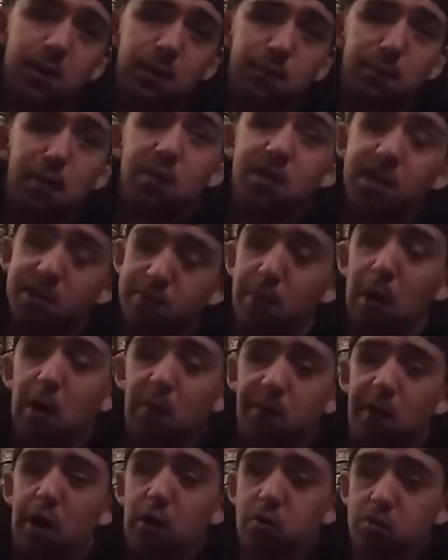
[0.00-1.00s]
But this
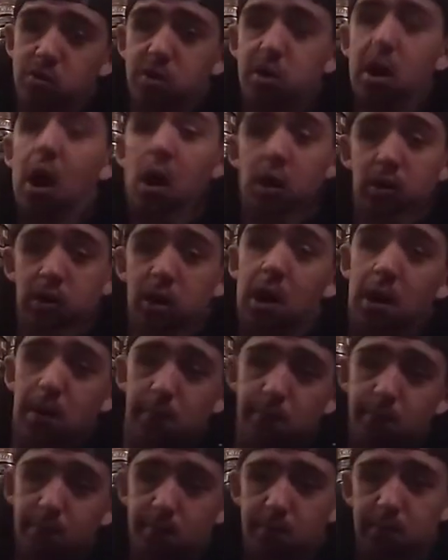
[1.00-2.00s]
mofo stocked up
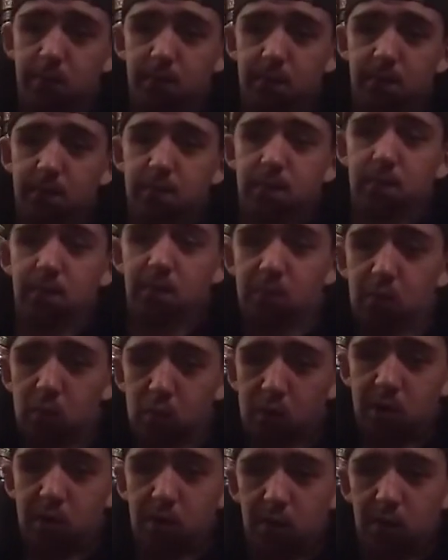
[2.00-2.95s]
when